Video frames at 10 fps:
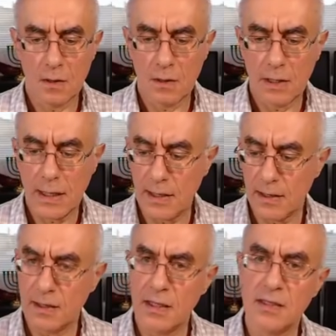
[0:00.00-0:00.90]
And in
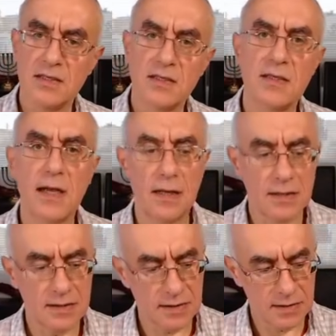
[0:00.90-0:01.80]
his
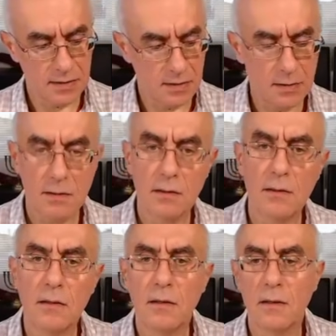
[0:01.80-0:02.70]
silence,
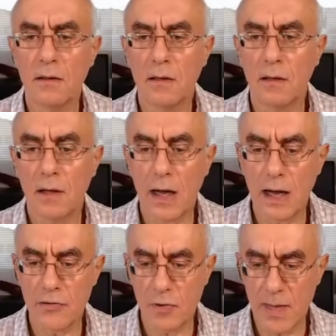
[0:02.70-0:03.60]
I
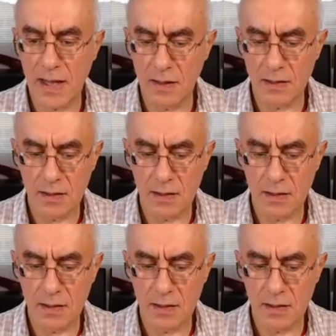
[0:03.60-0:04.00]
remain